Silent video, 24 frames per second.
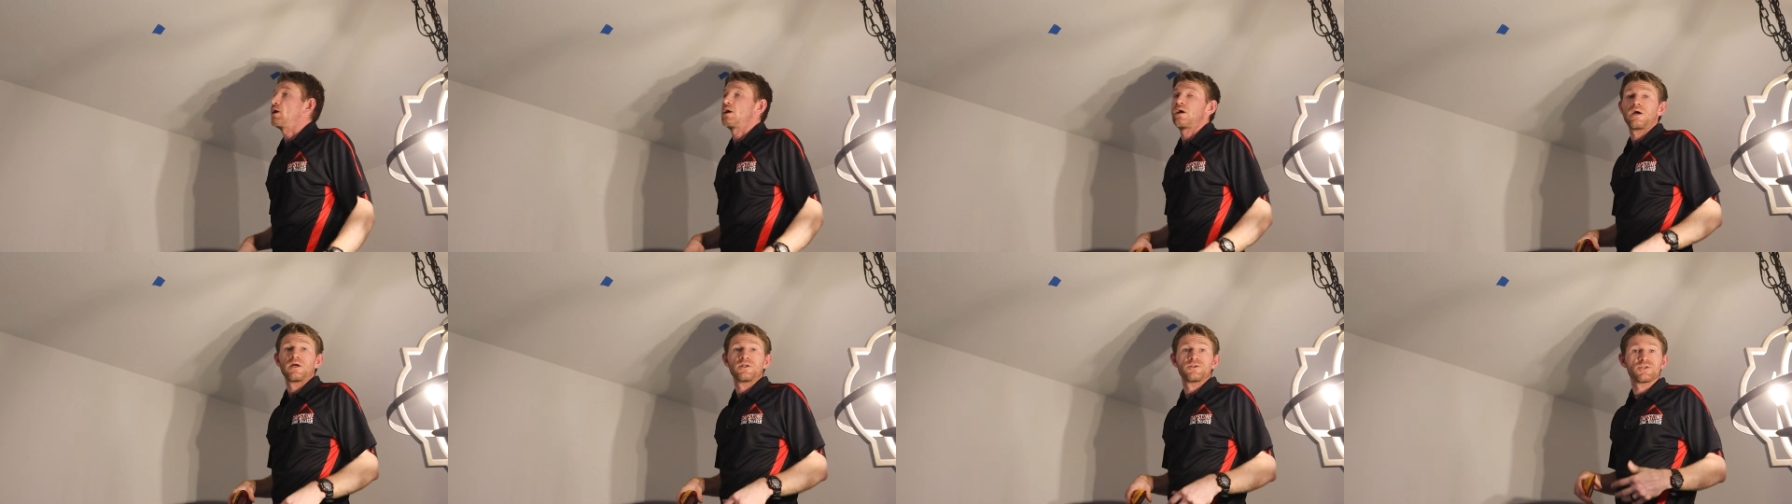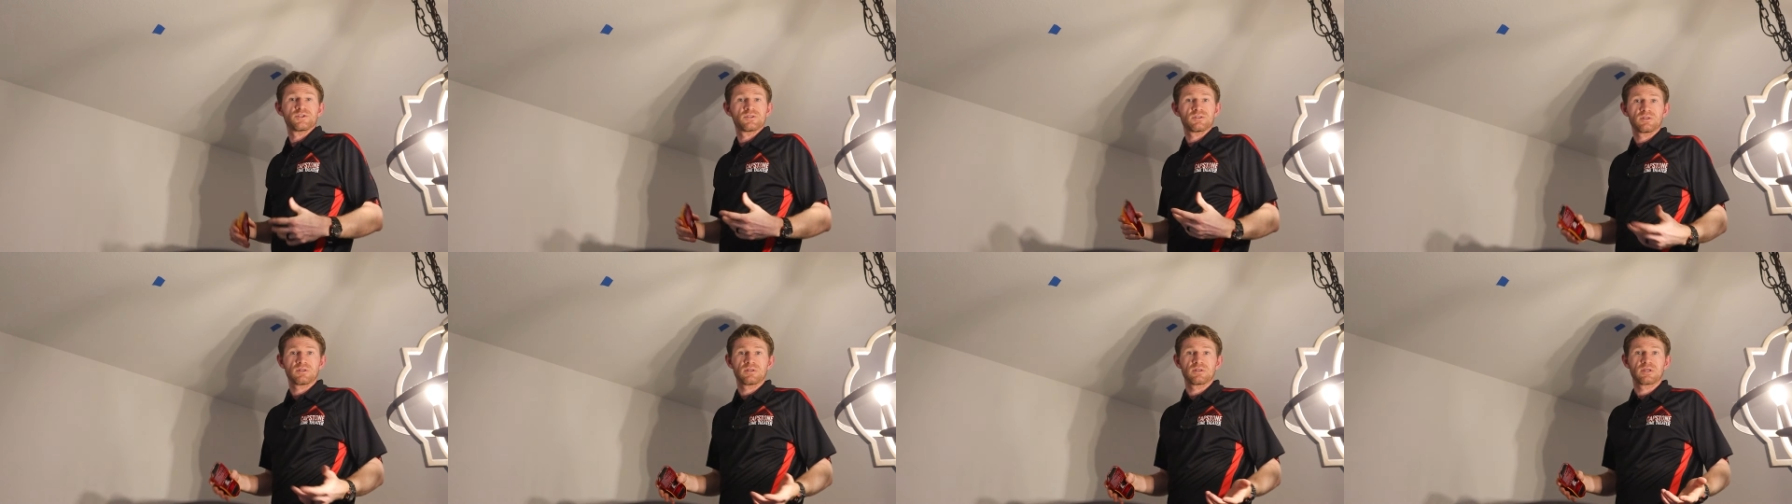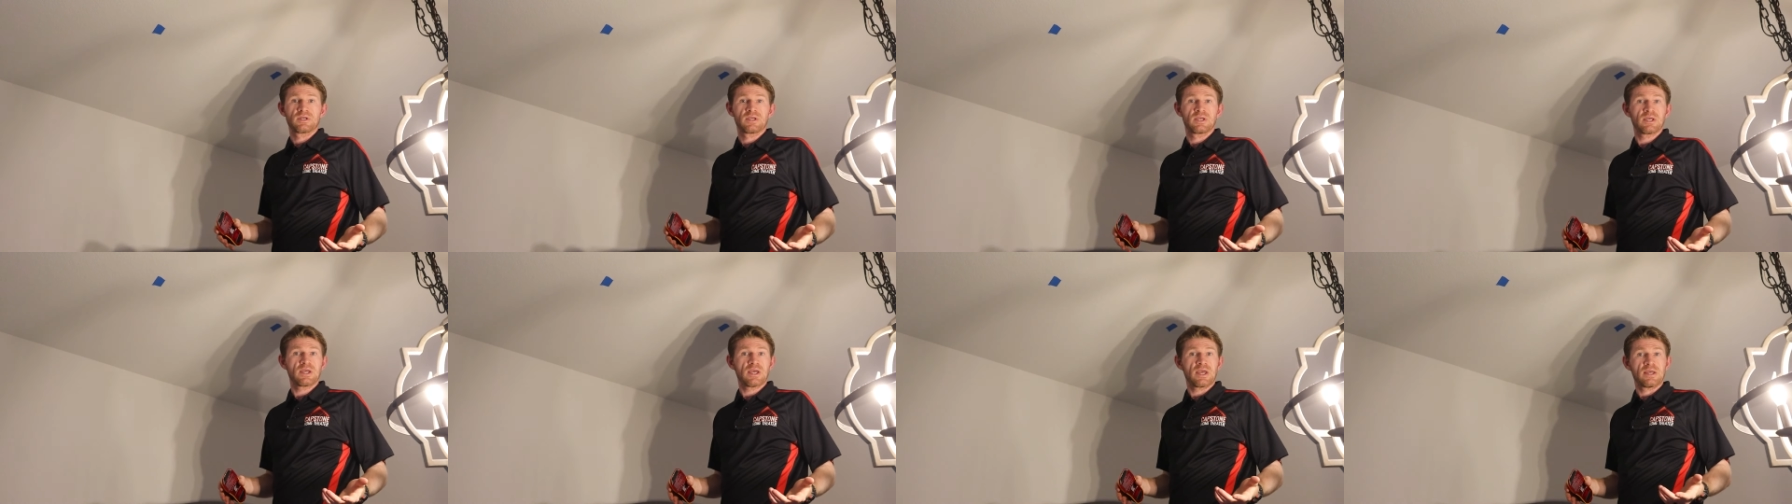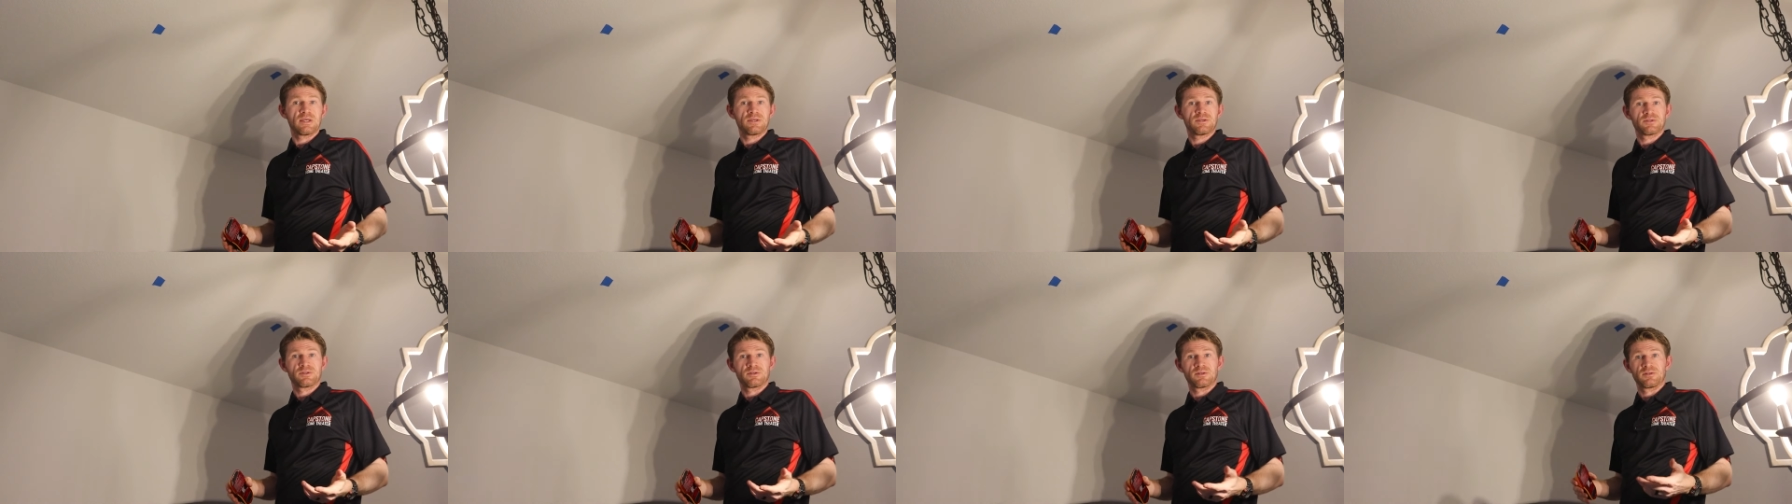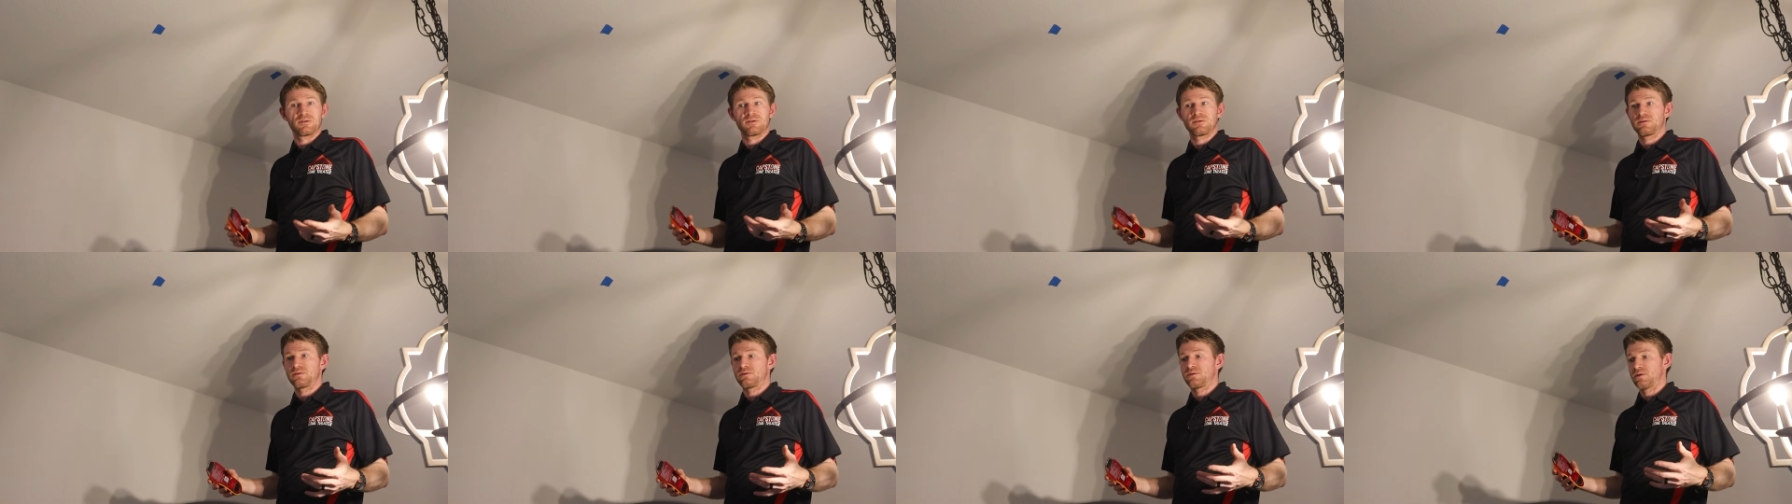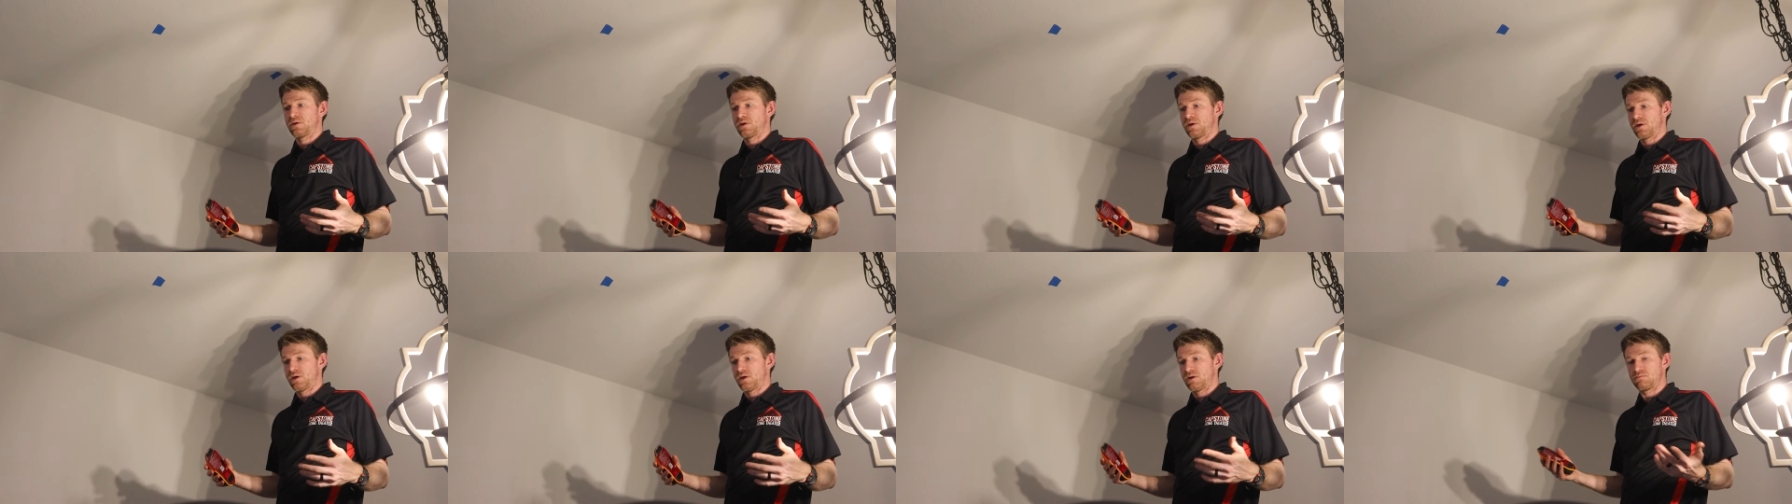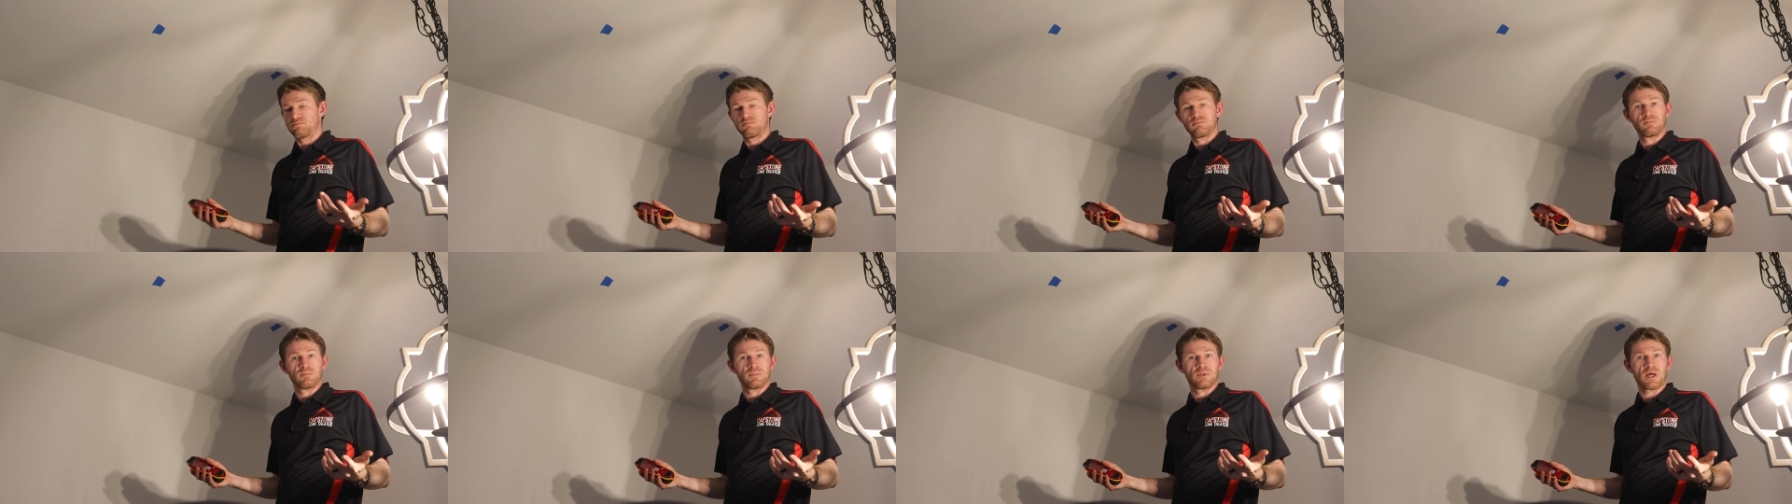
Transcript: uh, just in case it's uh,